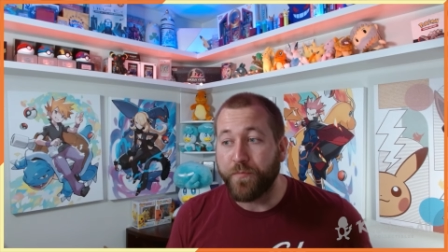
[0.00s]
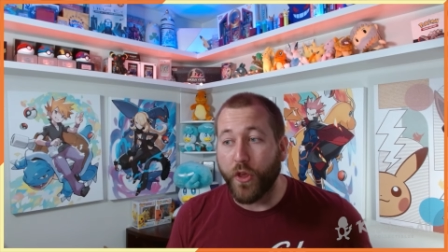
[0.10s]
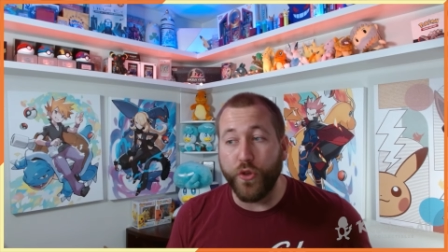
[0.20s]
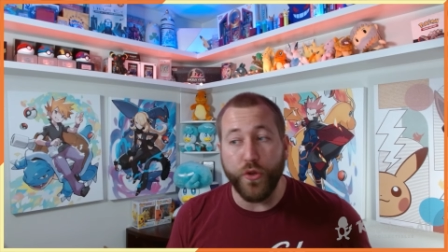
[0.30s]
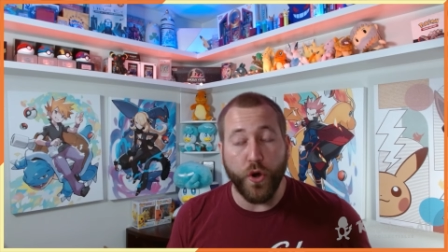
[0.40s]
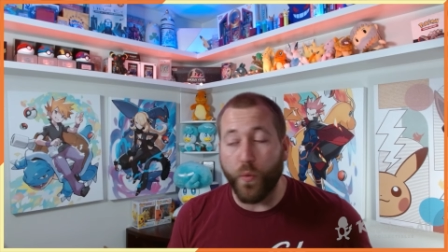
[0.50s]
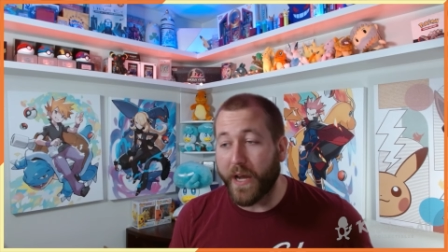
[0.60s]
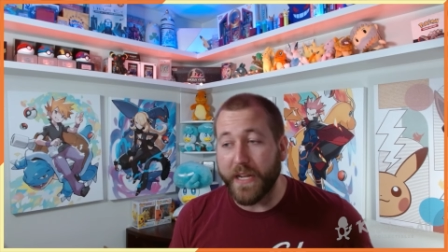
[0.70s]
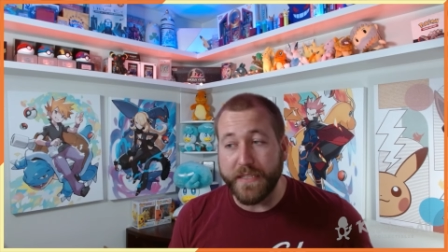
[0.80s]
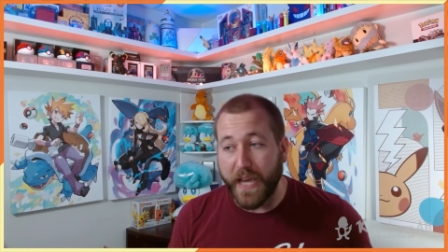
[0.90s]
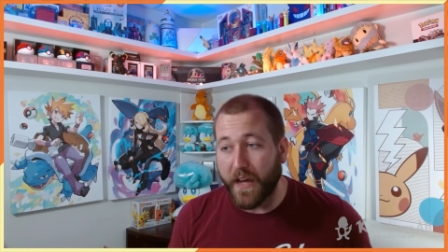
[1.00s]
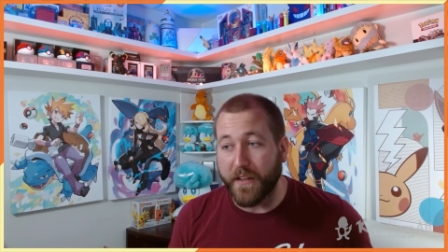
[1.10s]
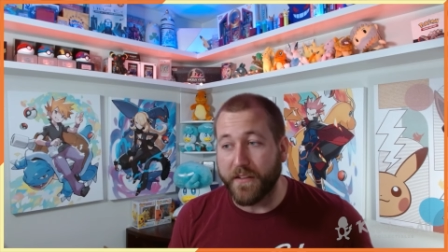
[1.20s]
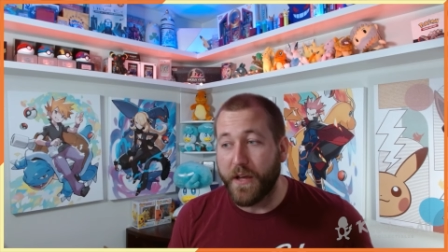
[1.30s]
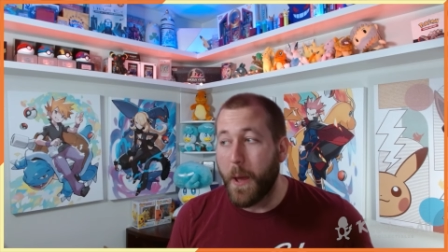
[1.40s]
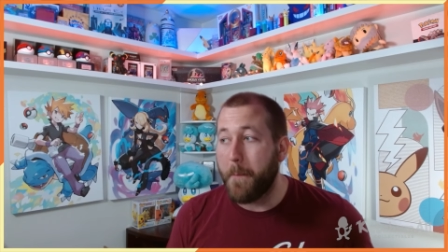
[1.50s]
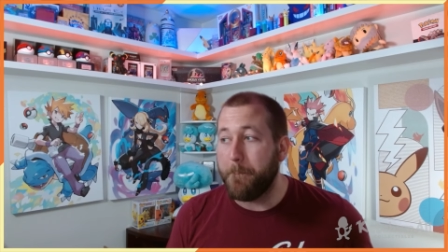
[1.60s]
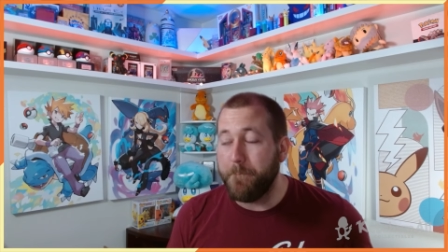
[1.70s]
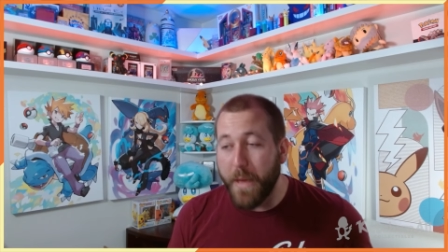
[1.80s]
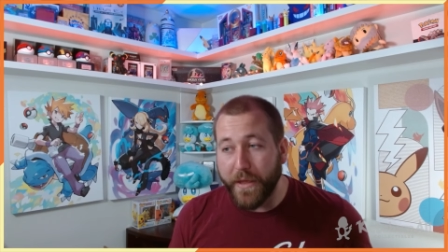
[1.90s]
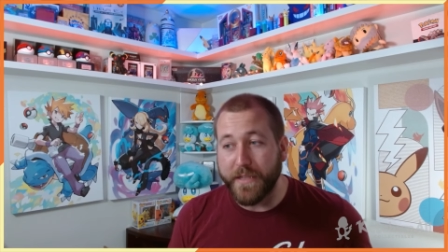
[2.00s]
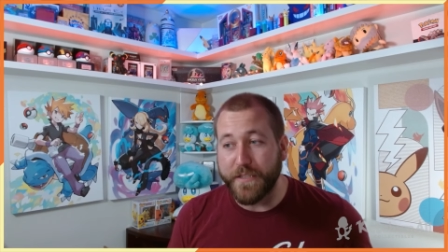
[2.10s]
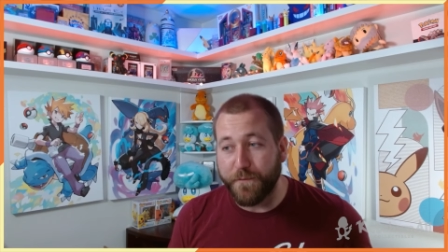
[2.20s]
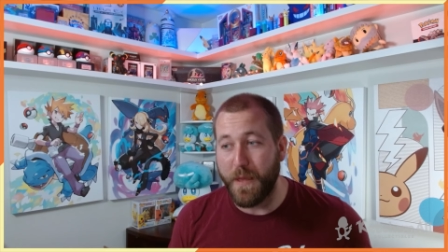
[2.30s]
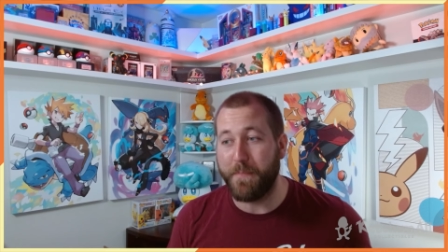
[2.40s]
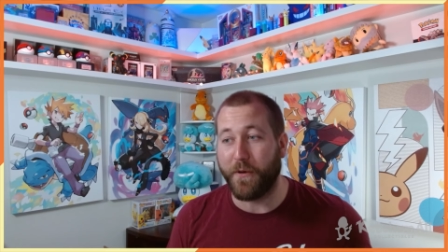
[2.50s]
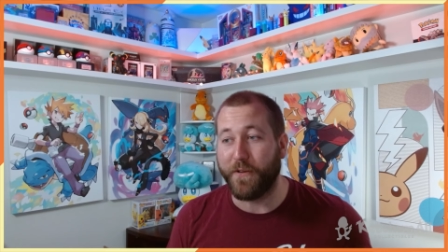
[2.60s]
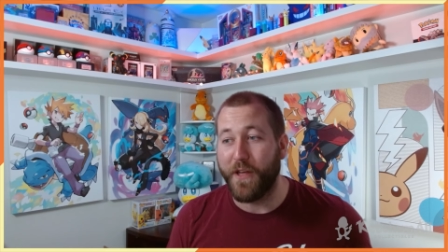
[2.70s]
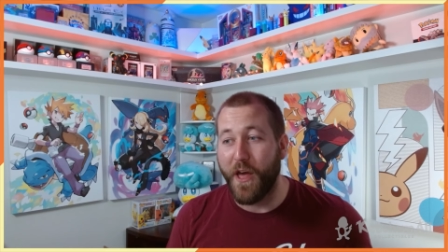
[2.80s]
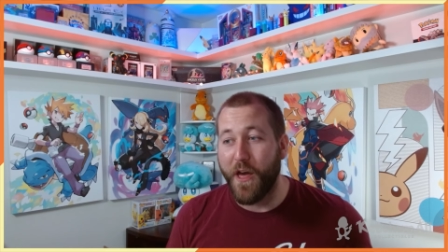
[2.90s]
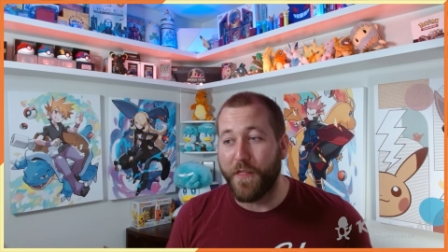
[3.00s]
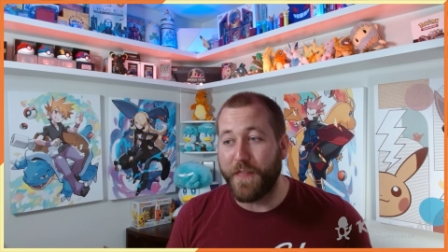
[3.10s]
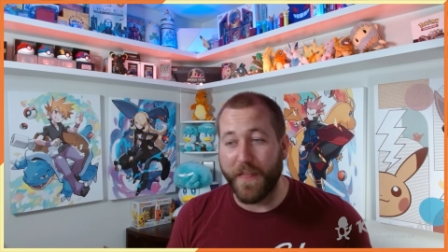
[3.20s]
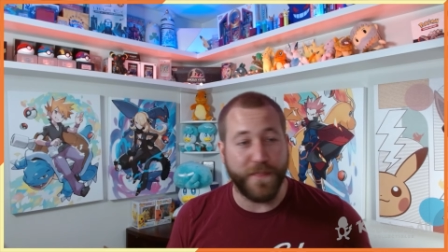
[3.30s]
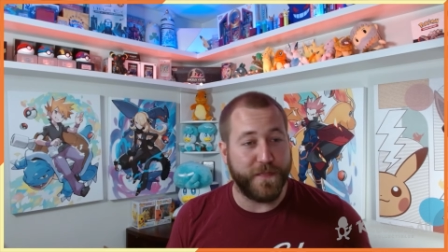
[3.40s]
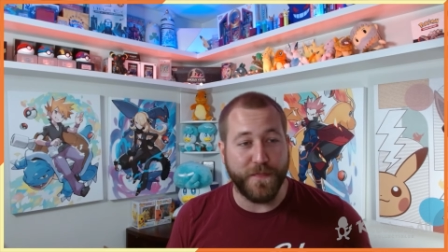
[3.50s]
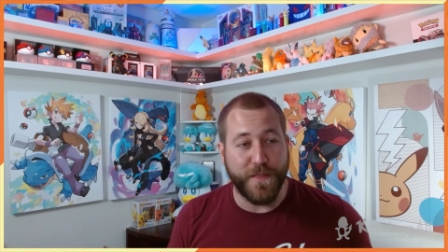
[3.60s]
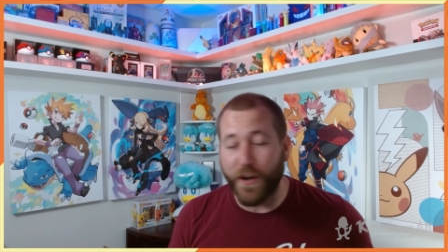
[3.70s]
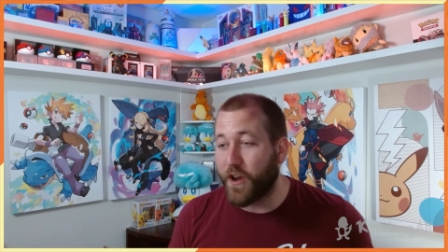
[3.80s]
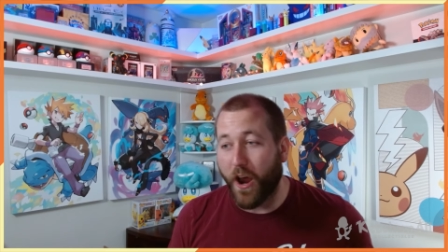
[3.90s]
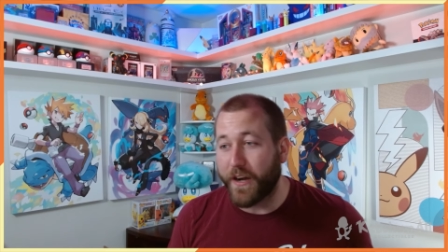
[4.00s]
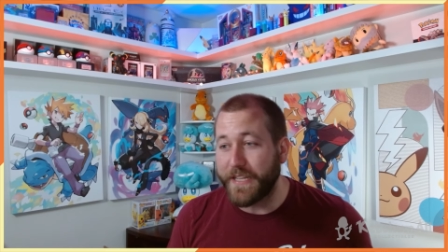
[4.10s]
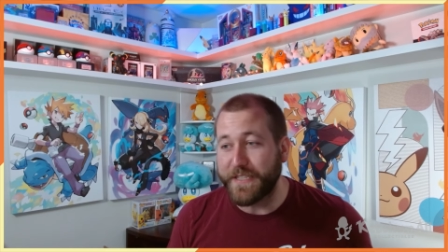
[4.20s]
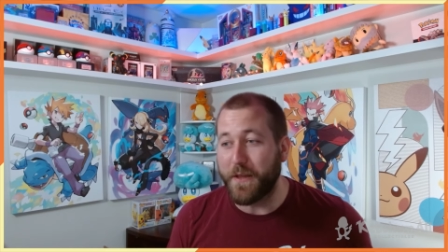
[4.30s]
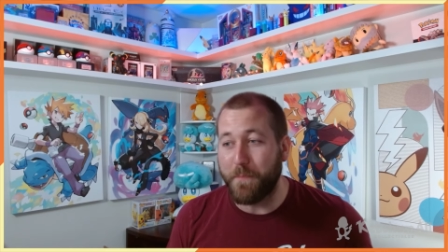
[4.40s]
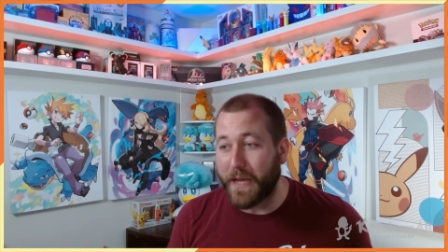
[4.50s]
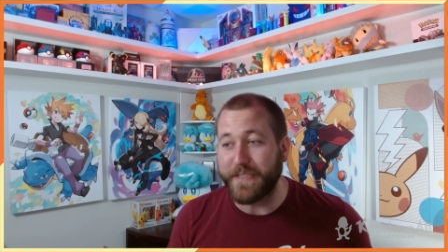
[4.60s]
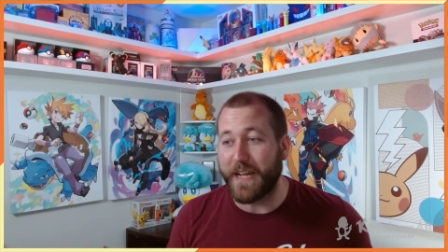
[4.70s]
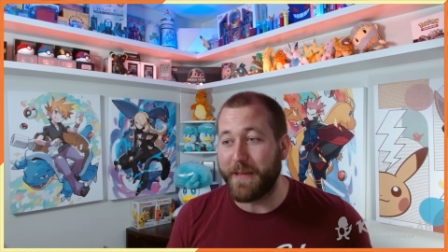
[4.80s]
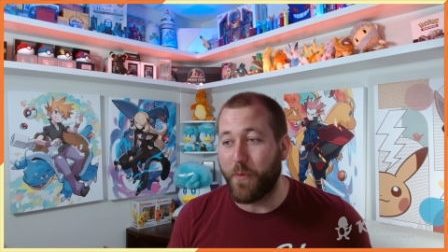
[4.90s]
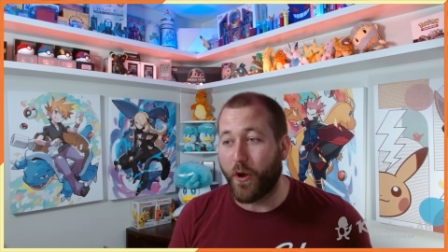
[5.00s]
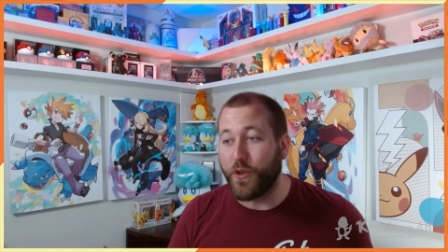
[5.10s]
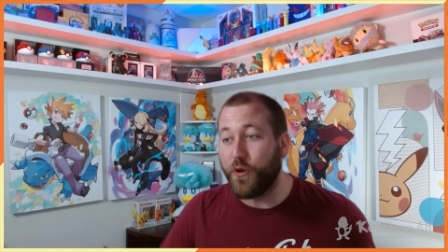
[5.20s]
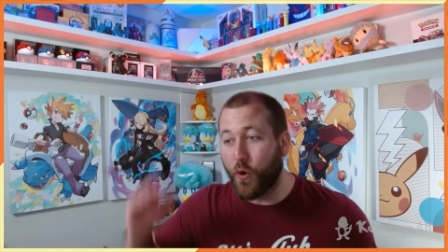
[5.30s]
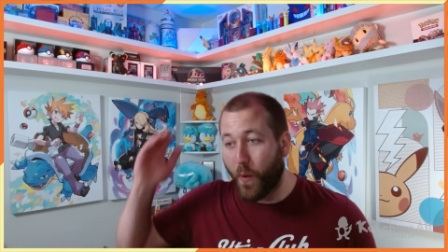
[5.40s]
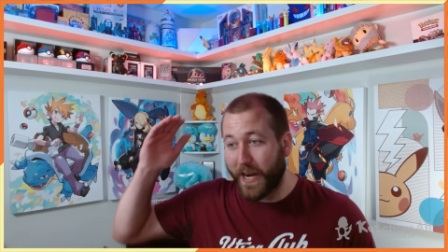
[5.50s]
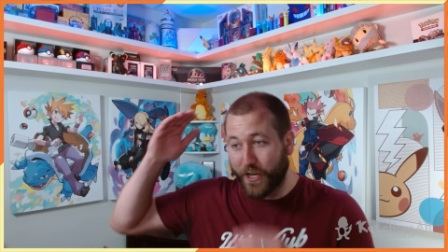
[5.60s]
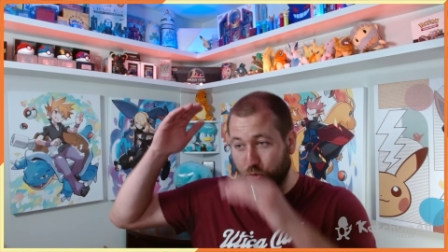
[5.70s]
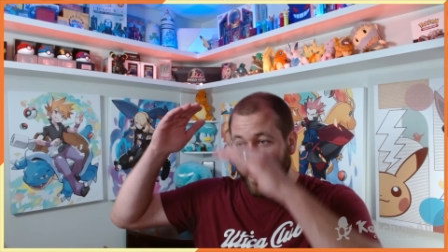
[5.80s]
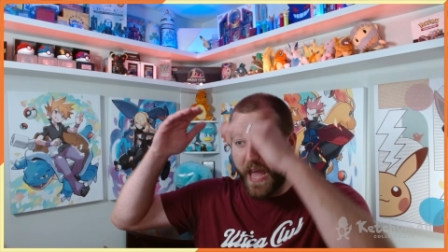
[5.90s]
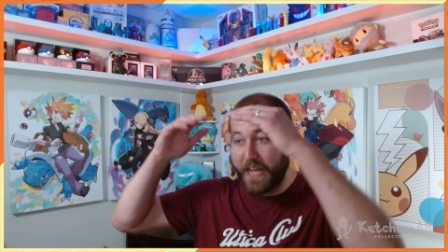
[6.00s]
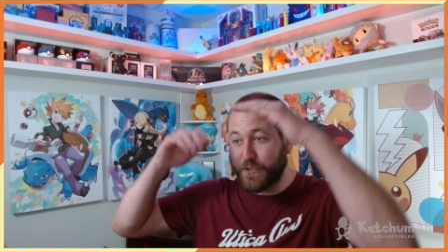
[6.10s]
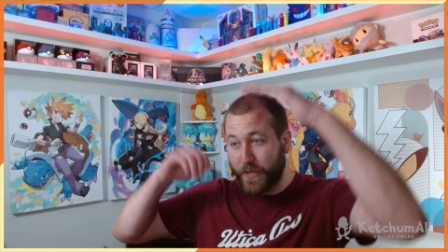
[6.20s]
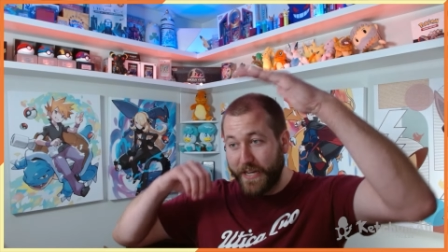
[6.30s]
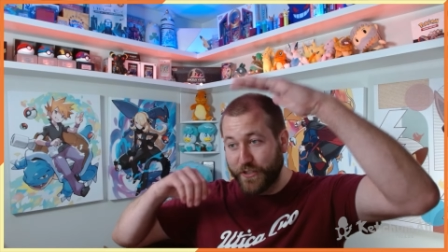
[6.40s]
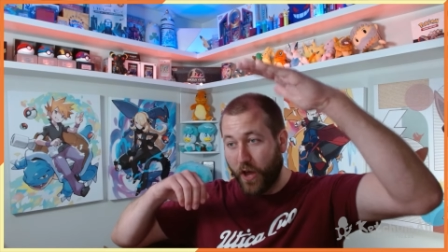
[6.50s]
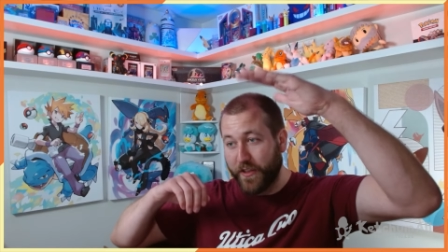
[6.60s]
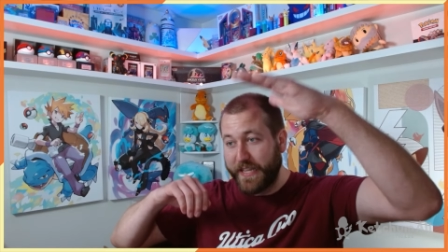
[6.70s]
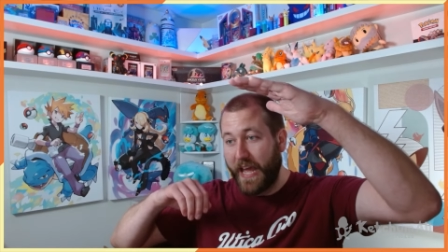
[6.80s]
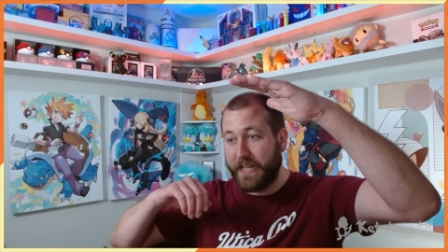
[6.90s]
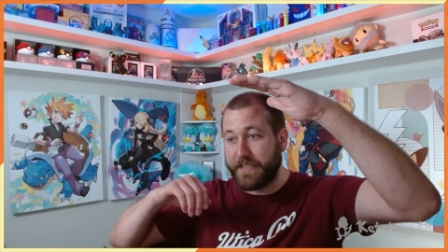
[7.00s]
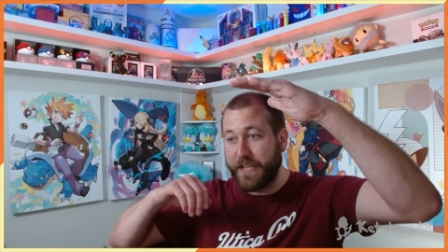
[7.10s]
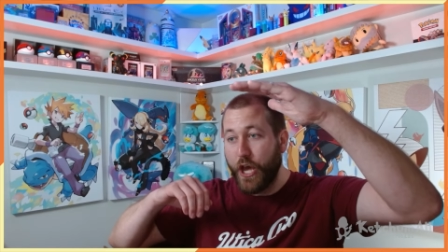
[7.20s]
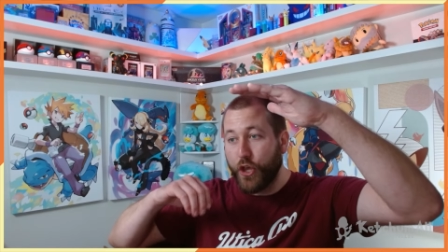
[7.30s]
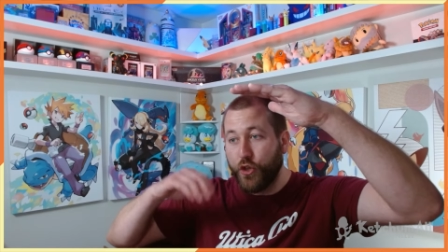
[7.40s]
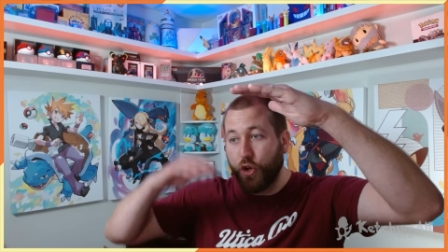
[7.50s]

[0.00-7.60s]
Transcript: You don't want to tell millions of people that their card isn't the best anymore. You don't want to create. So here's all the tens. You